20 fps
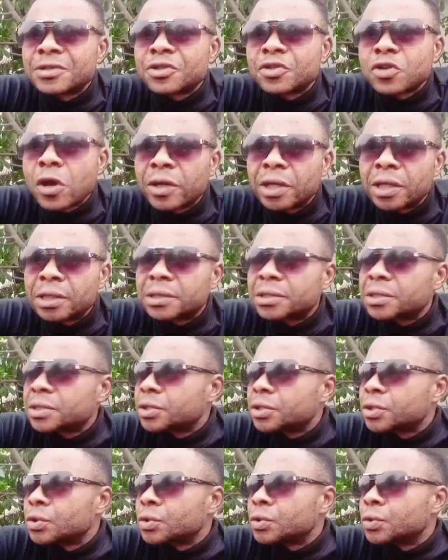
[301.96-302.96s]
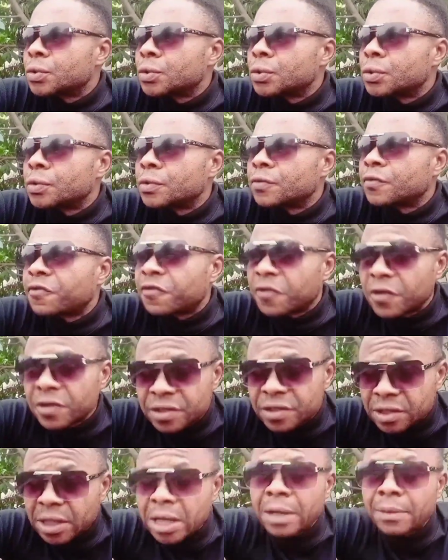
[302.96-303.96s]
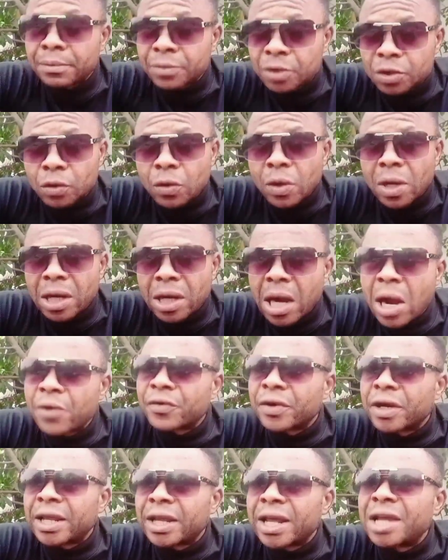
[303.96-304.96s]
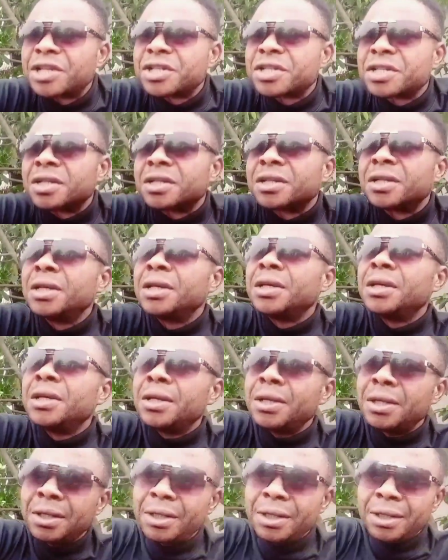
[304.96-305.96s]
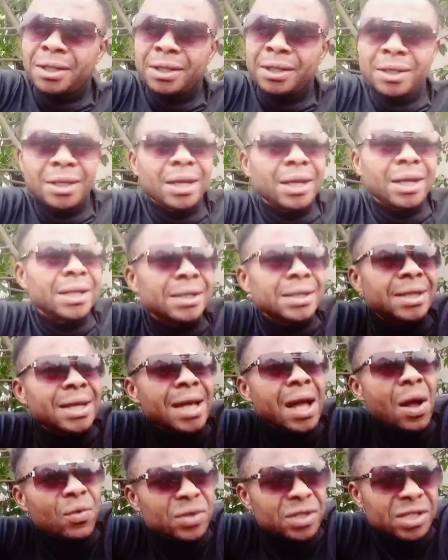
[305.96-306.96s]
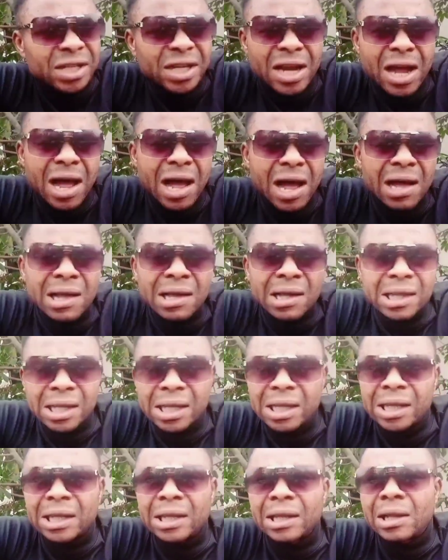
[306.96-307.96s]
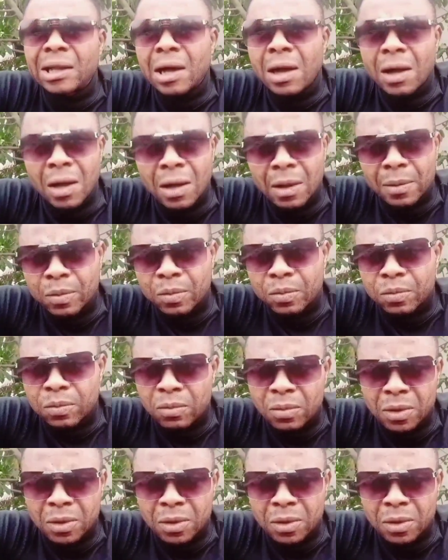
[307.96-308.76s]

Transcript: started to first came to our congregation, and I will see her hang up,